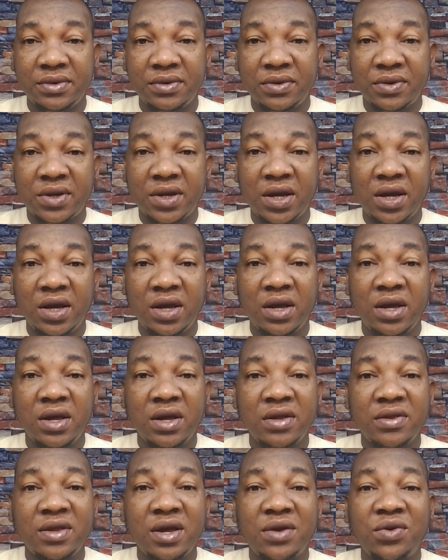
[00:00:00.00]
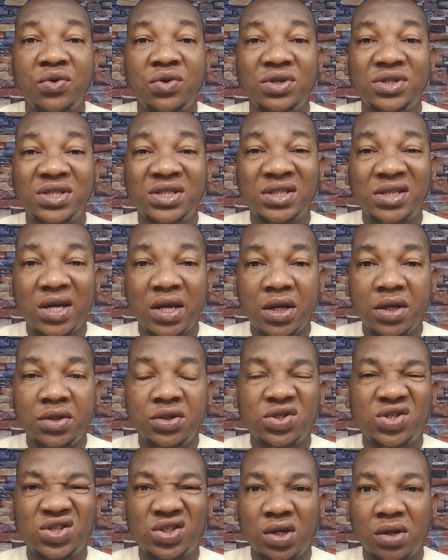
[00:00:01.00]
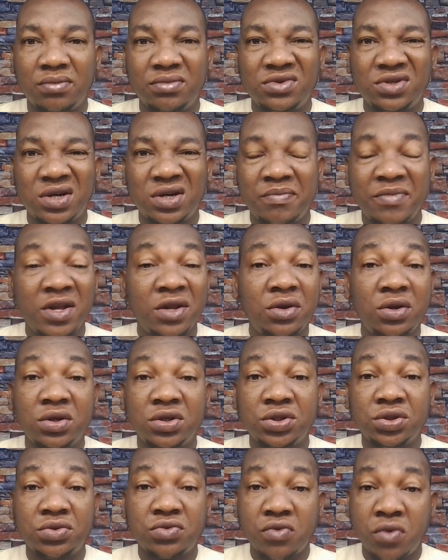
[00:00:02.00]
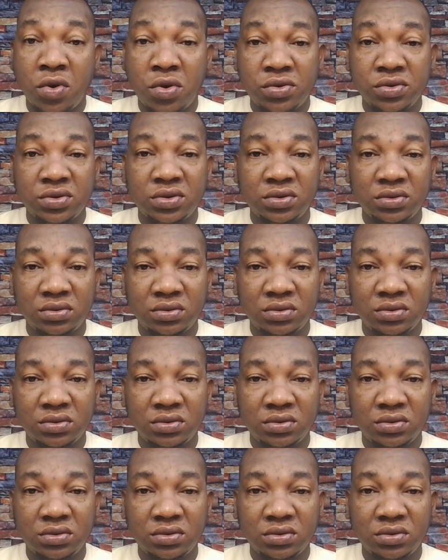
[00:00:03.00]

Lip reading: Okay, they are not seeing some tremendous growth.